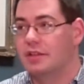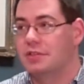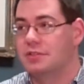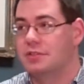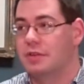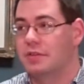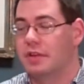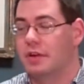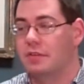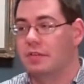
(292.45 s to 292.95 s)

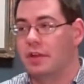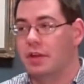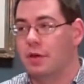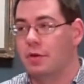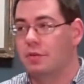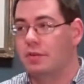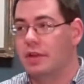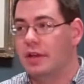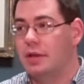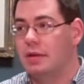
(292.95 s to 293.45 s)
So they're the
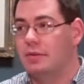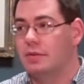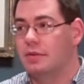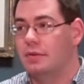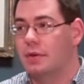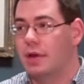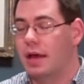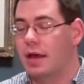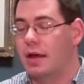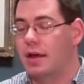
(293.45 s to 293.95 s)
only
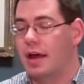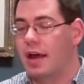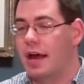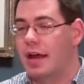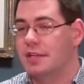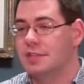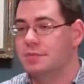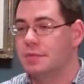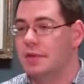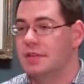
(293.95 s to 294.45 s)

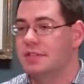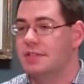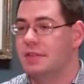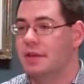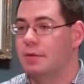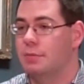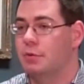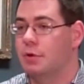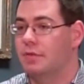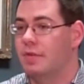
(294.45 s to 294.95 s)
hospice
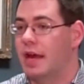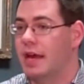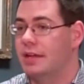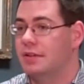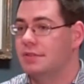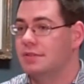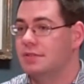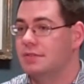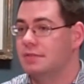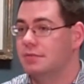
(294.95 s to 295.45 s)
that
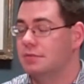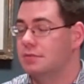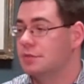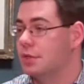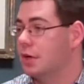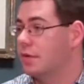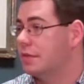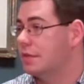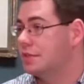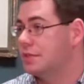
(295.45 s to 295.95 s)
provides
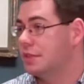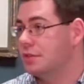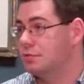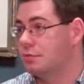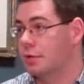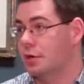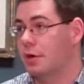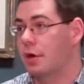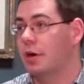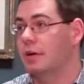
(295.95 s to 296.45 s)
services
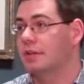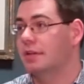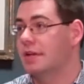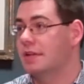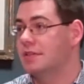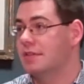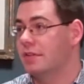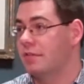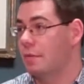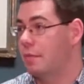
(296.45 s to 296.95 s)

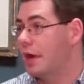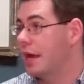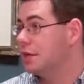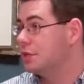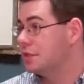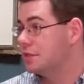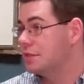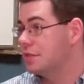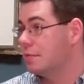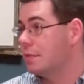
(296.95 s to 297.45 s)
regardless of a
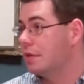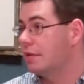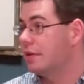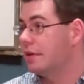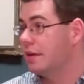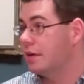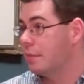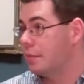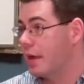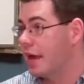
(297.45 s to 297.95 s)
patient's
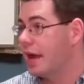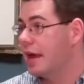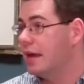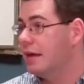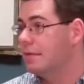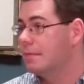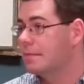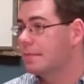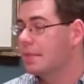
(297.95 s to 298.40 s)
ability to pay.